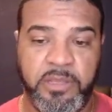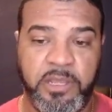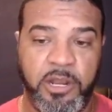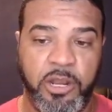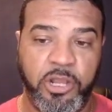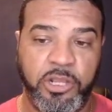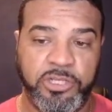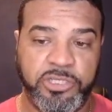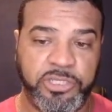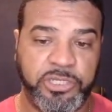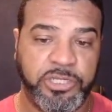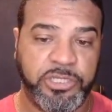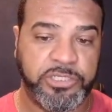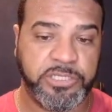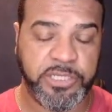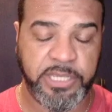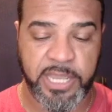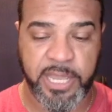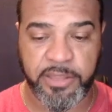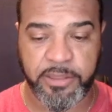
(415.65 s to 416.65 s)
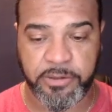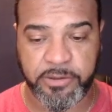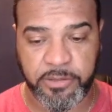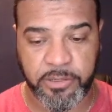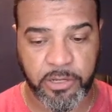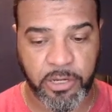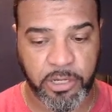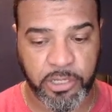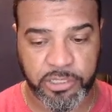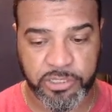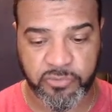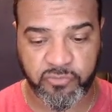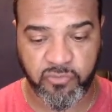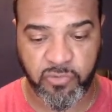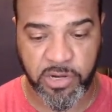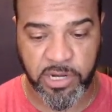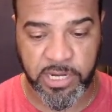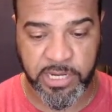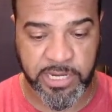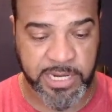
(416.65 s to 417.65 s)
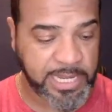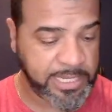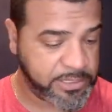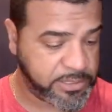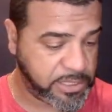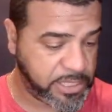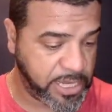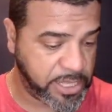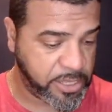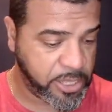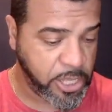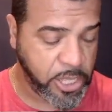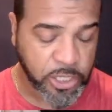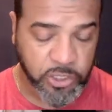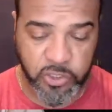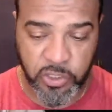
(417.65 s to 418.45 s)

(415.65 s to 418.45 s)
it looks good together. It looks really nice together.